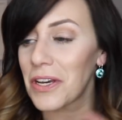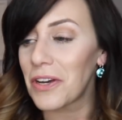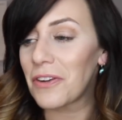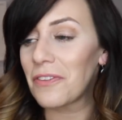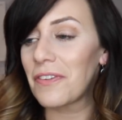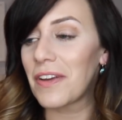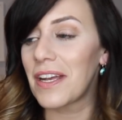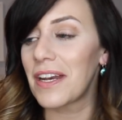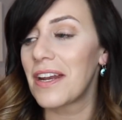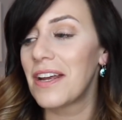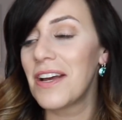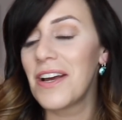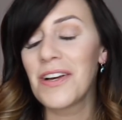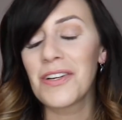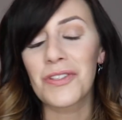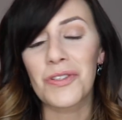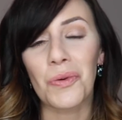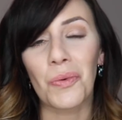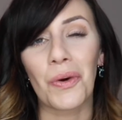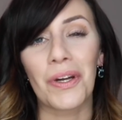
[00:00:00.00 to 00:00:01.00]
out of it,
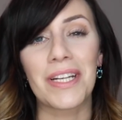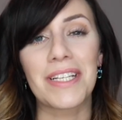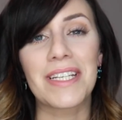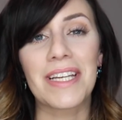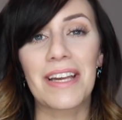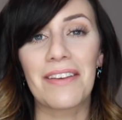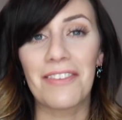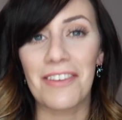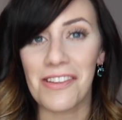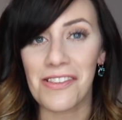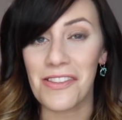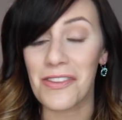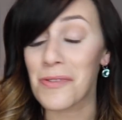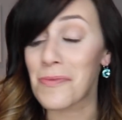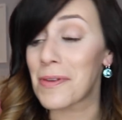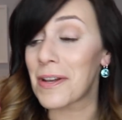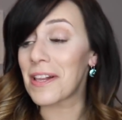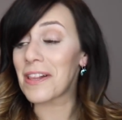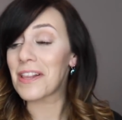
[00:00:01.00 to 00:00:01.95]
so I wanted to give it a little bit